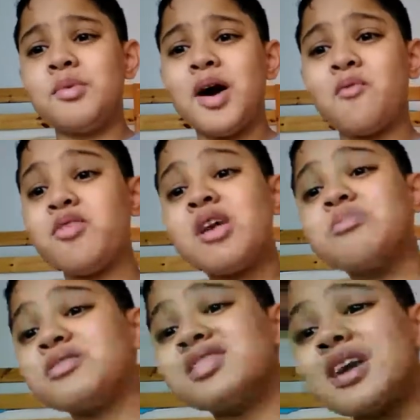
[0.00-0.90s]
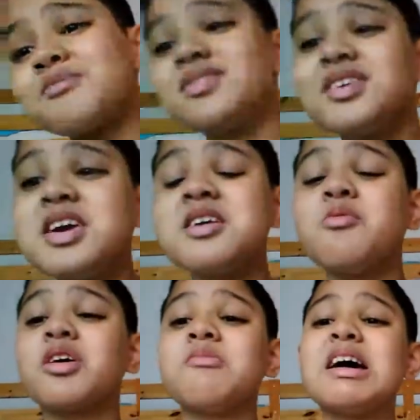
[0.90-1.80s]
up, Flip is MC
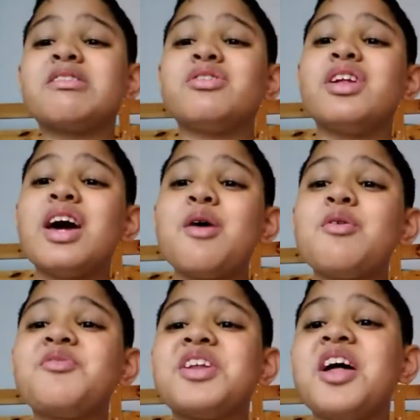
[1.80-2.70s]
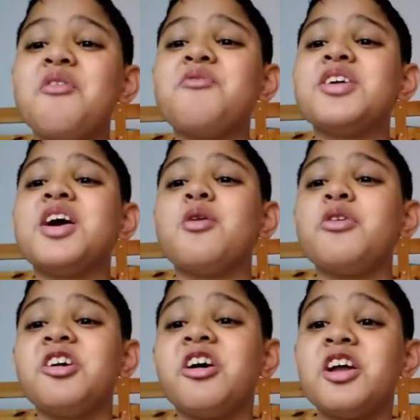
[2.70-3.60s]
here. Welcome back so today with another video.
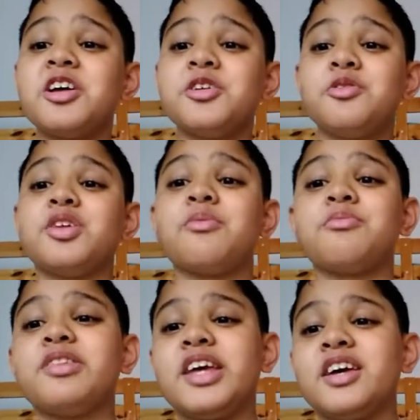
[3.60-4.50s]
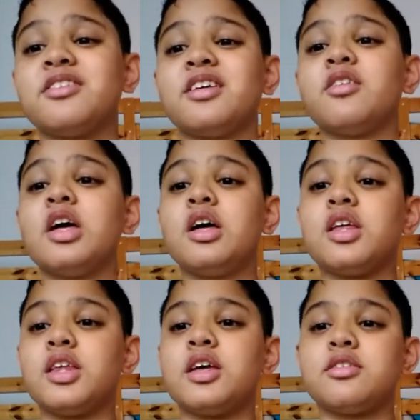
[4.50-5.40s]
We're gonna do some things. Uh,
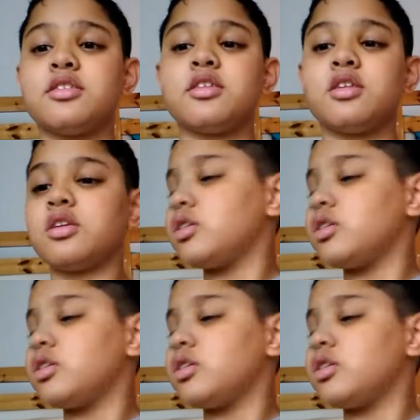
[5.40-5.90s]
yes,